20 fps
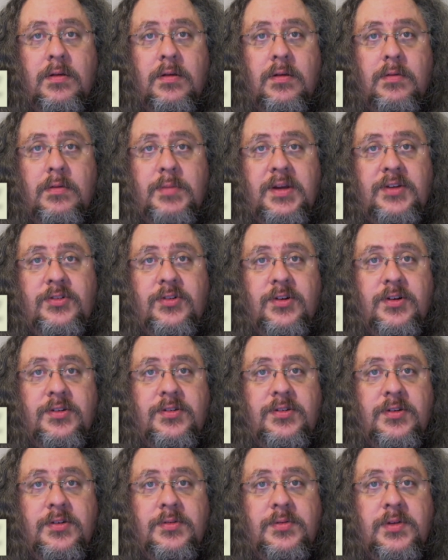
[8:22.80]
be sure
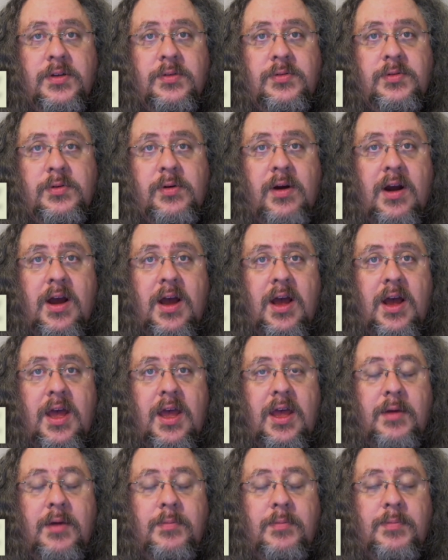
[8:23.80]
to
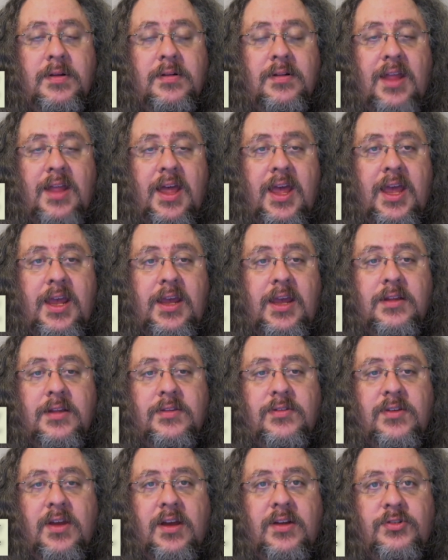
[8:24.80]
subscribe and like and
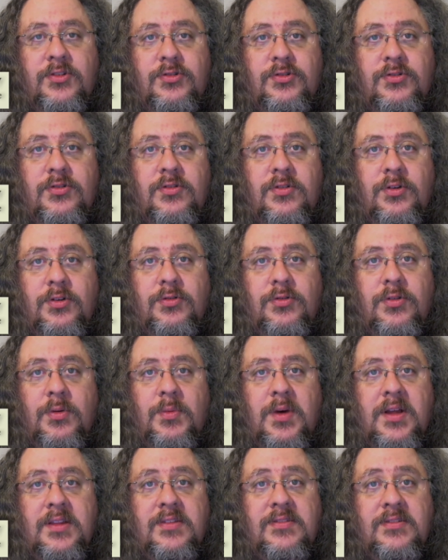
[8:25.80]
such to the
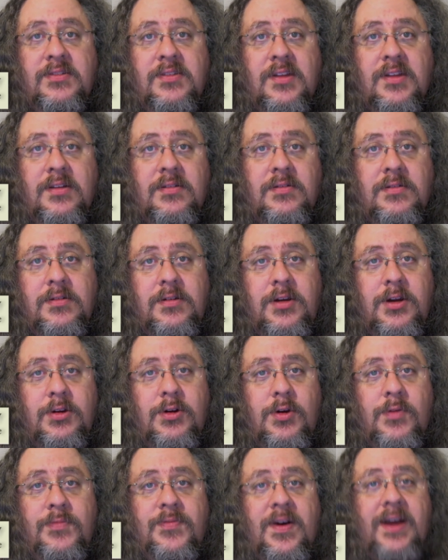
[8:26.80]
ones that you
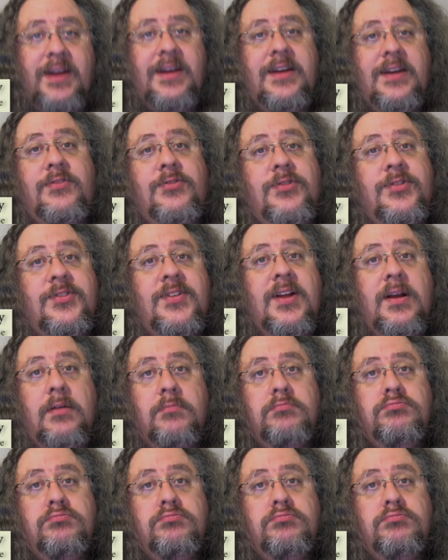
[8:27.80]
do find interesting.